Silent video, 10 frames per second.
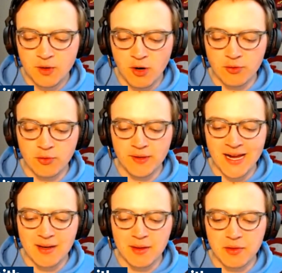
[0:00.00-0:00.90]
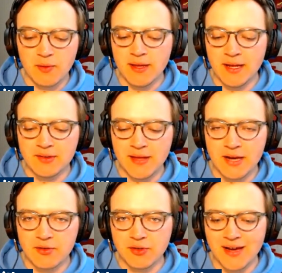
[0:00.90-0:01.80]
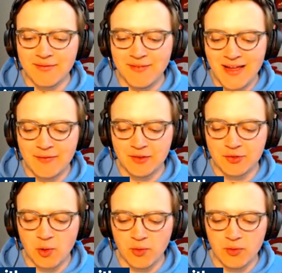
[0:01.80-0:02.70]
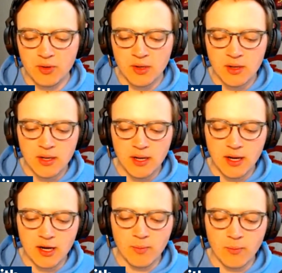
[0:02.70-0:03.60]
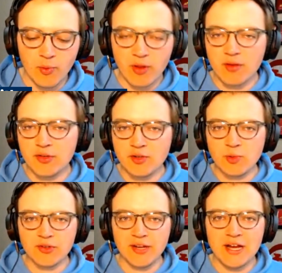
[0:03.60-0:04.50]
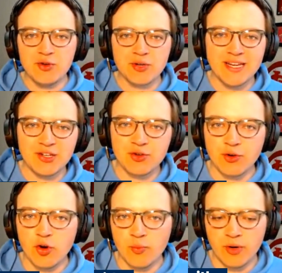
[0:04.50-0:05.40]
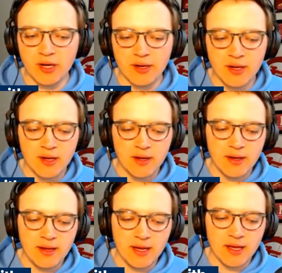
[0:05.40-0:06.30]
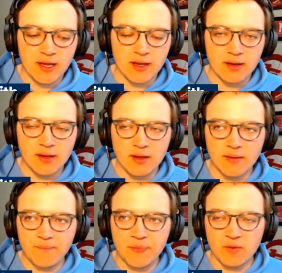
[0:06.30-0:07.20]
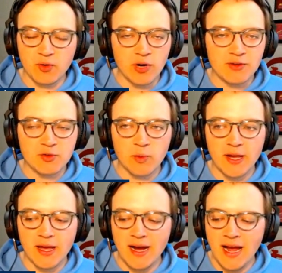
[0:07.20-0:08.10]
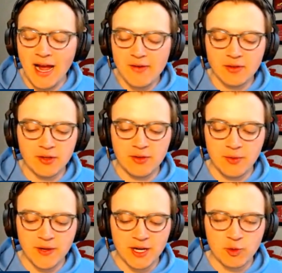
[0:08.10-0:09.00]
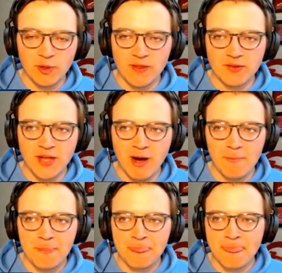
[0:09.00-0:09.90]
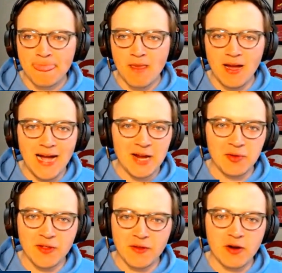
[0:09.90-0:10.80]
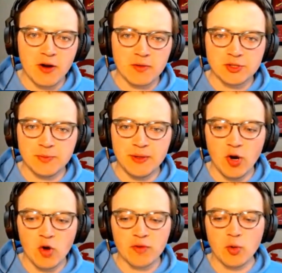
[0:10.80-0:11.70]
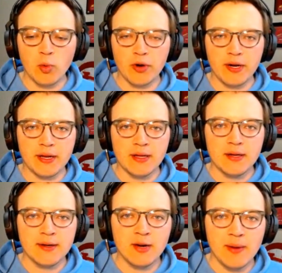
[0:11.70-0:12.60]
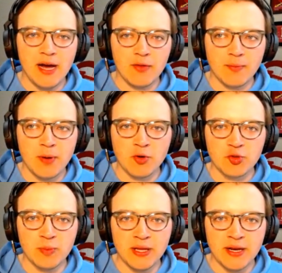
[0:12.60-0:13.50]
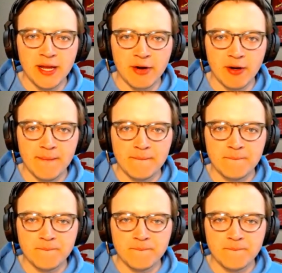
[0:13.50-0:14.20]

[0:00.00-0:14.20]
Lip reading: Cardinals only got 3 hits. The Astros got 5 hits total. One of those hits was an Andrew Kisner home run. And it's a great swing. I really do think, I tweeted this out, I don't think the Cardinals should be overly worried about the post-Molina era.